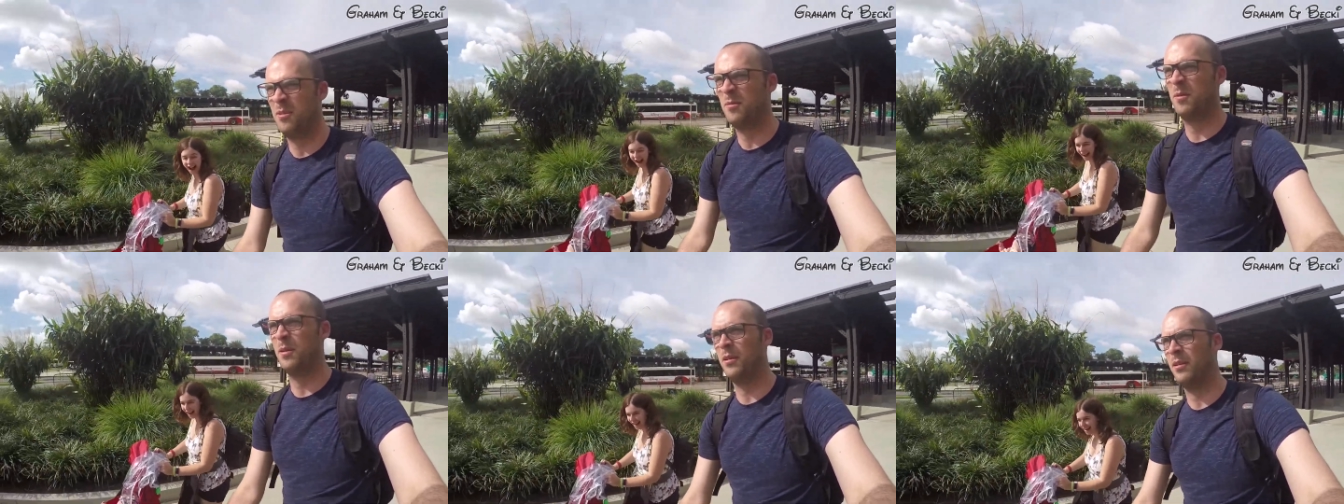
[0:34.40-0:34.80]

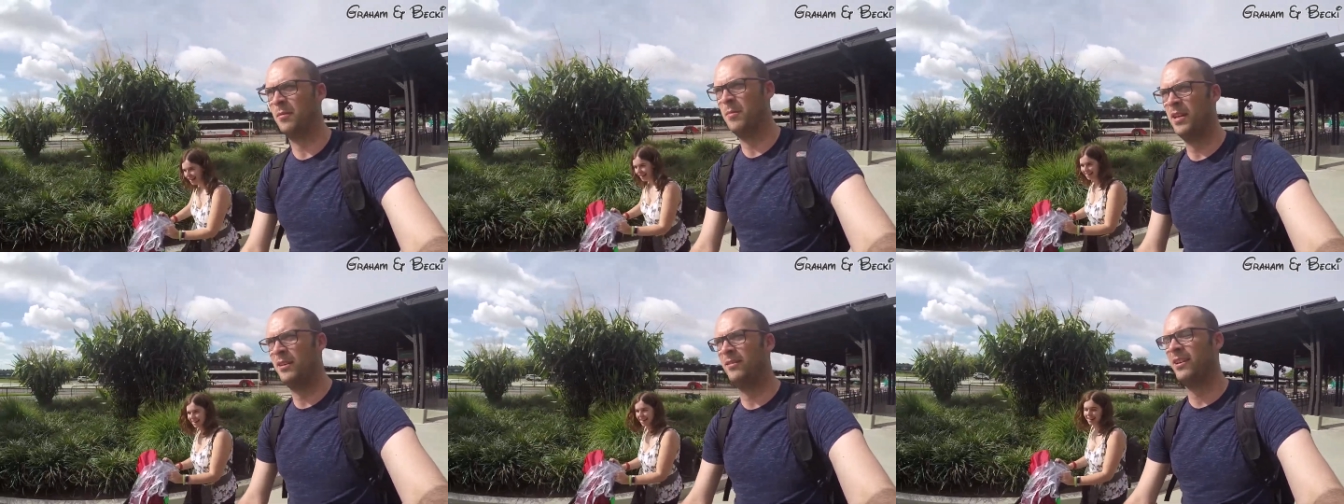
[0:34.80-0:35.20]
we got the
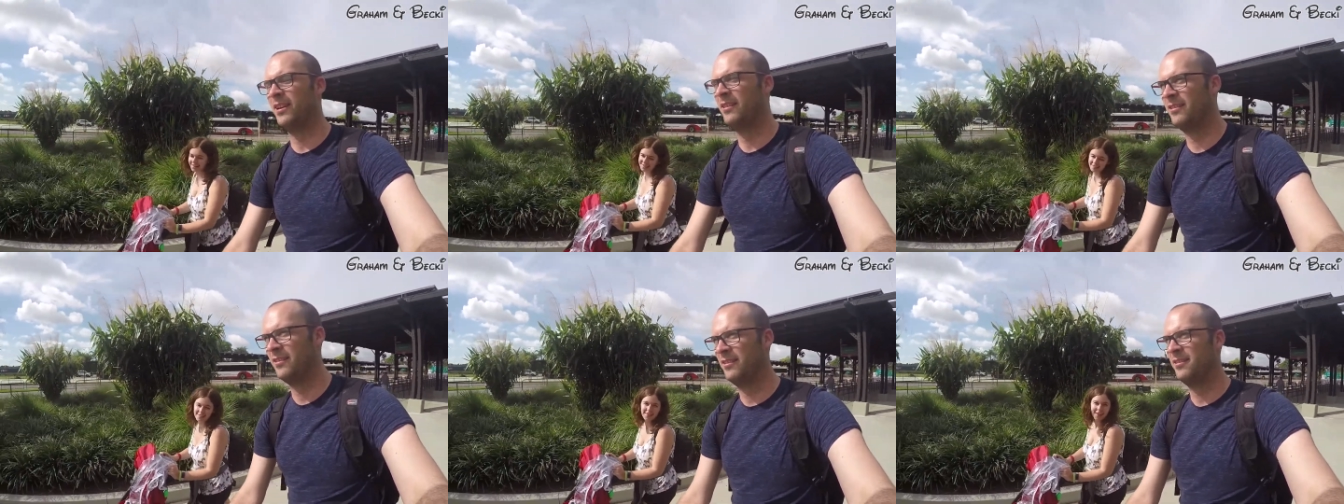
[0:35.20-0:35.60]
minivan.
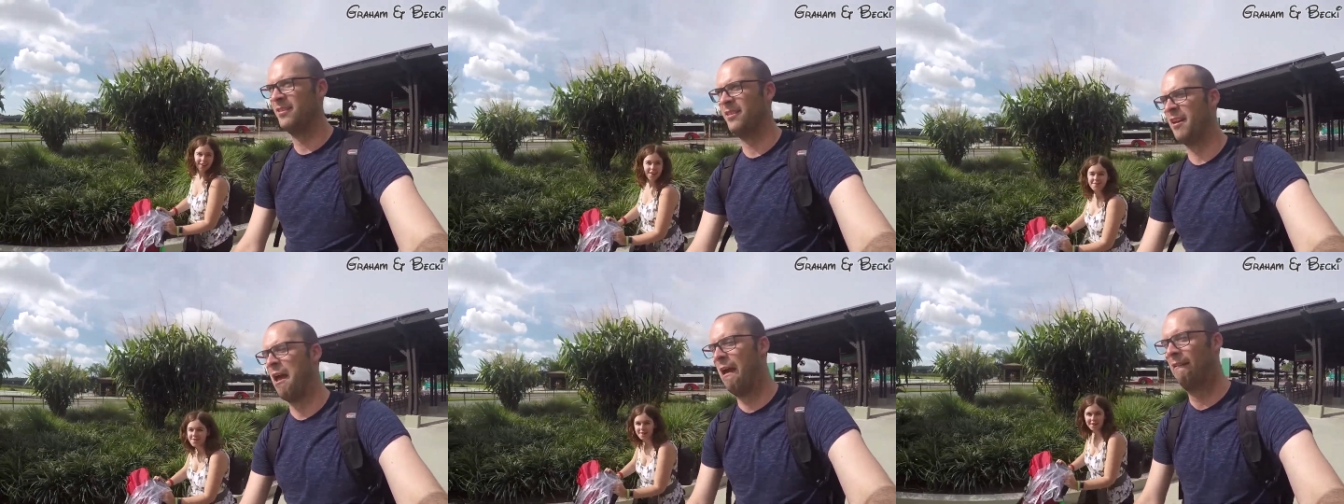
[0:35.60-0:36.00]

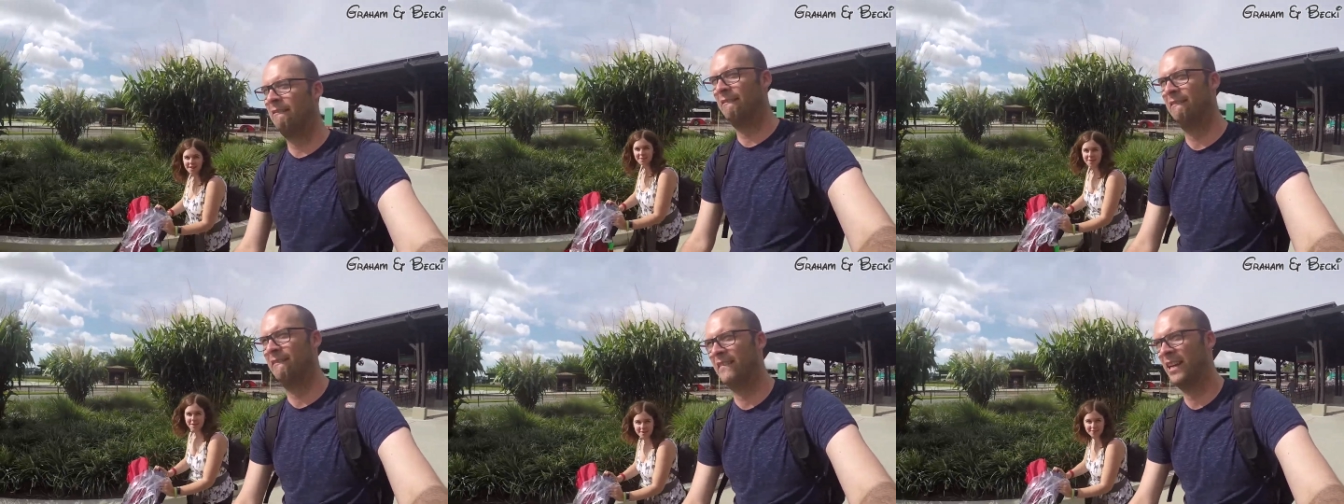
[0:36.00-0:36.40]
Very
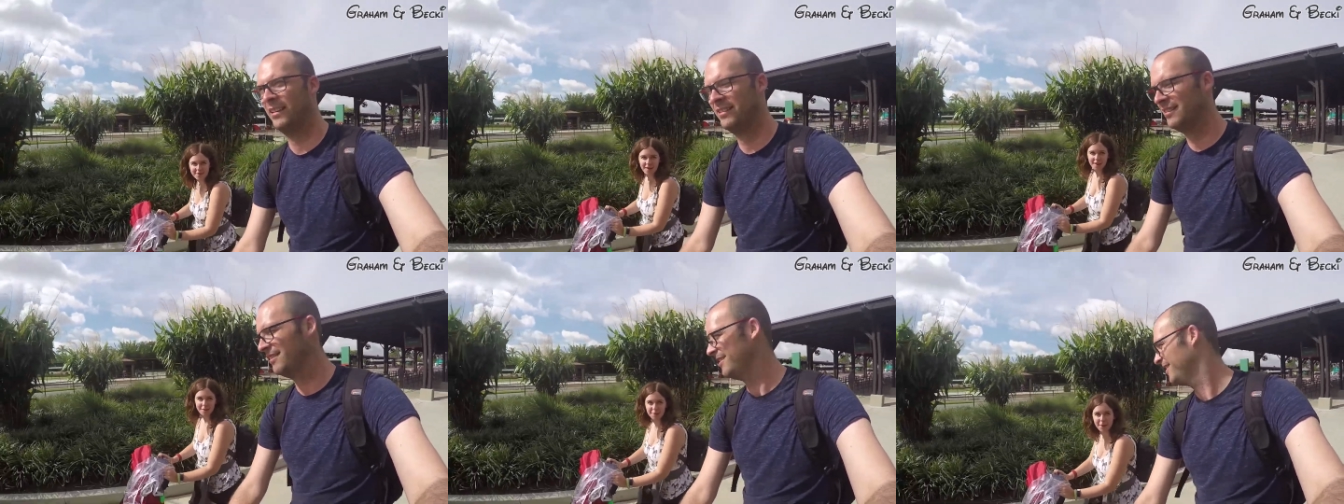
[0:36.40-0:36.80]
expensive
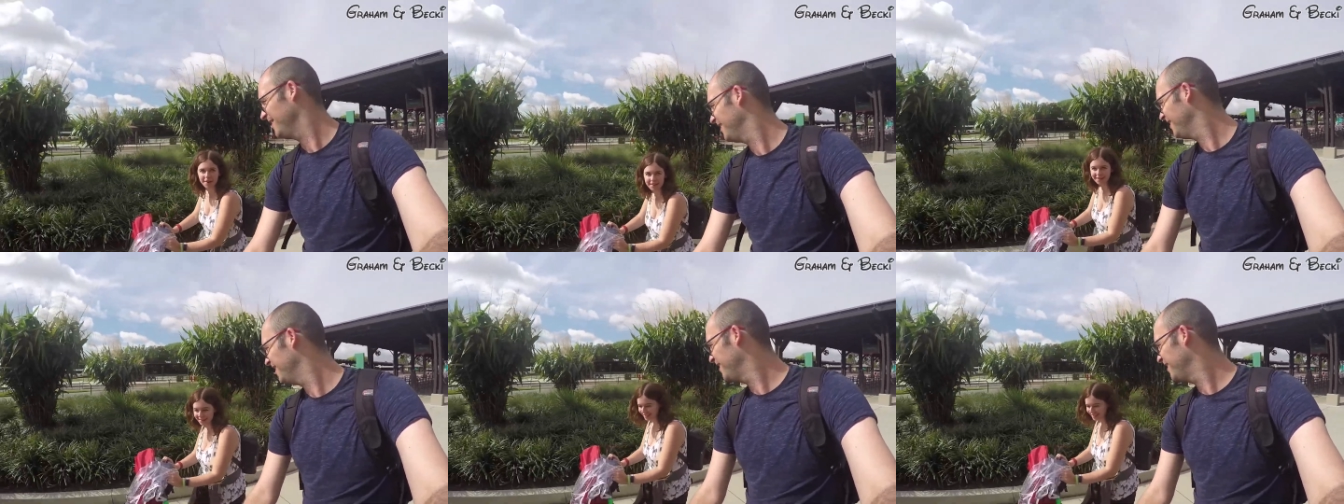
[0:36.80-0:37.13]
fast pass.